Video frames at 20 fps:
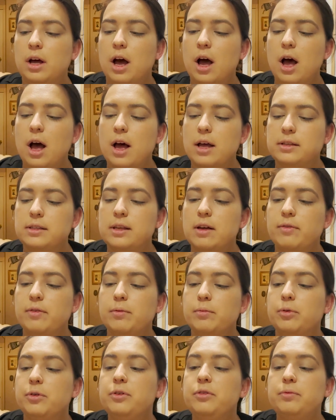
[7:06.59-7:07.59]
uh,
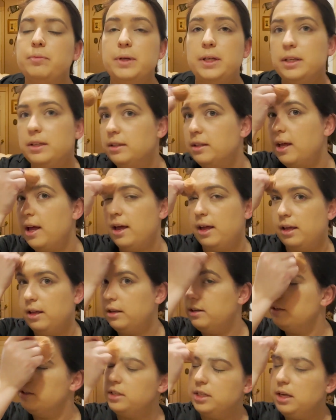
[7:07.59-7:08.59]
self-improvement
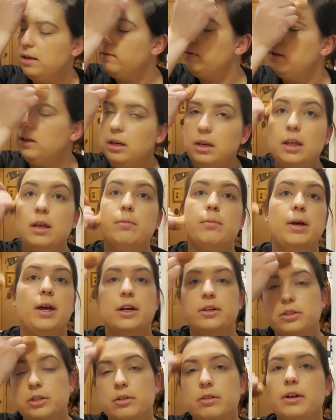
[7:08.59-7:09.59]
and even in my
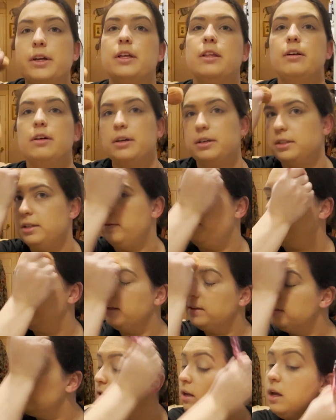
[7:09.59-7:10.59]
extracurricular
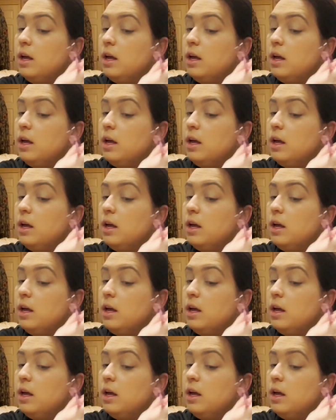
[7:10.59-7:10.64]
activities.